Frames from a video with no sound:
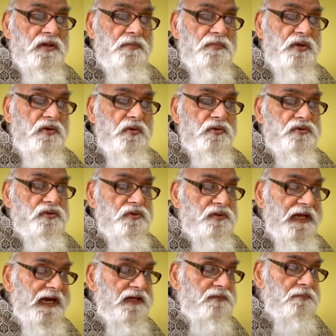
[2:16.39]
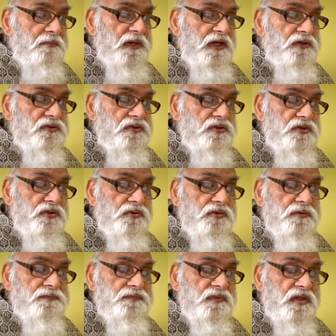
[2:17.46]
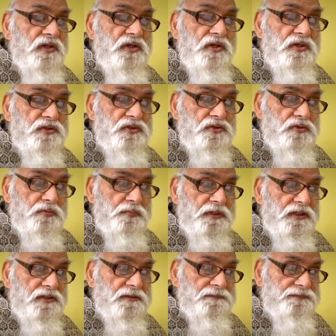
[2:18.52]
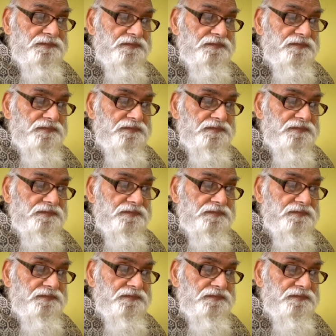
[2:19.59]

because that makes you stupid.